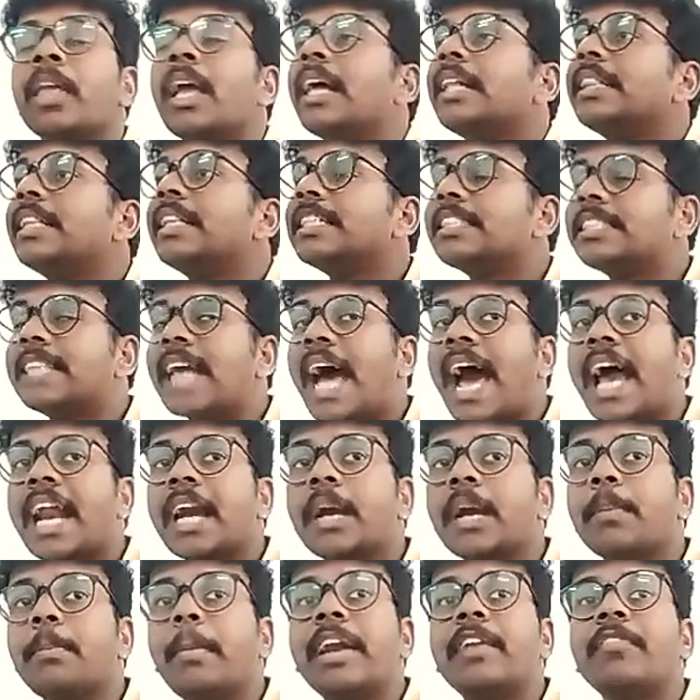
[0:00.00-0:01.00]
This
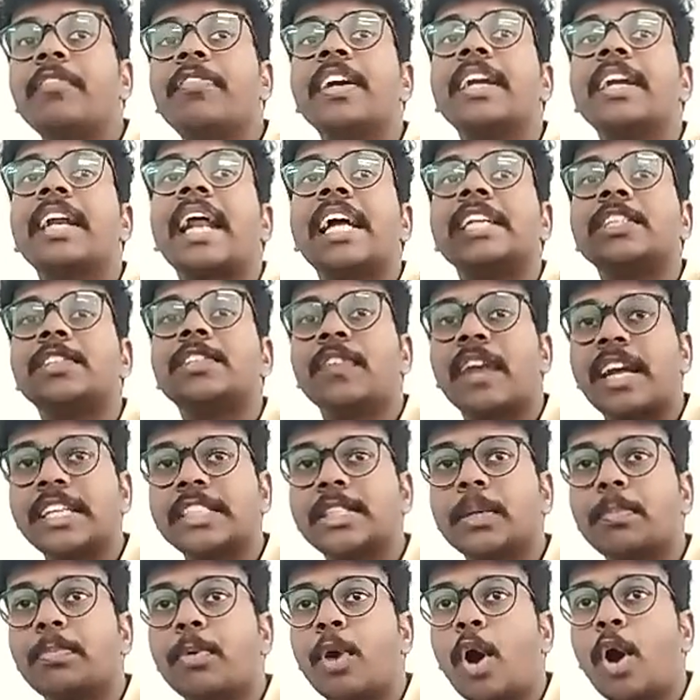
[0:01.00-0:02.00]
direct benefit transfer has
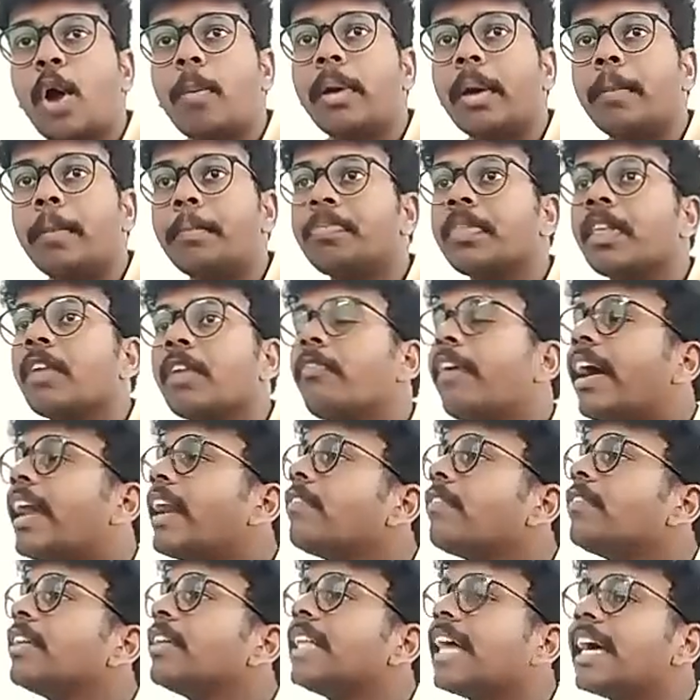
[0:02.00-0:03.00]
a problem.
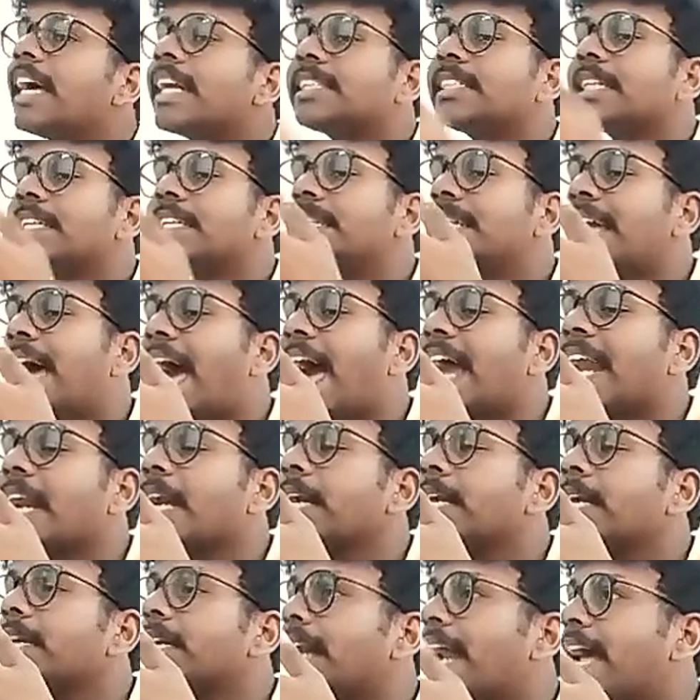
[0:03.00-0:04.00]
Whenever there is a direct
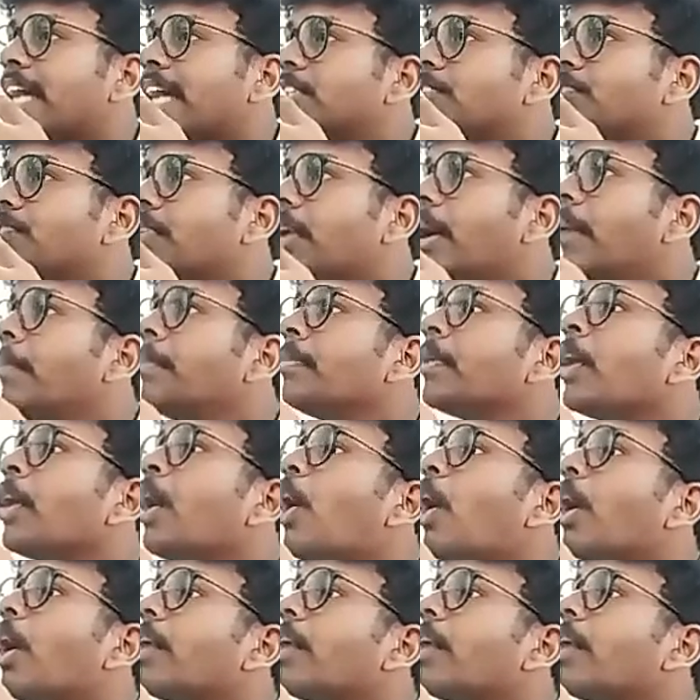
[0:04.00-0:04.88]
transfer, or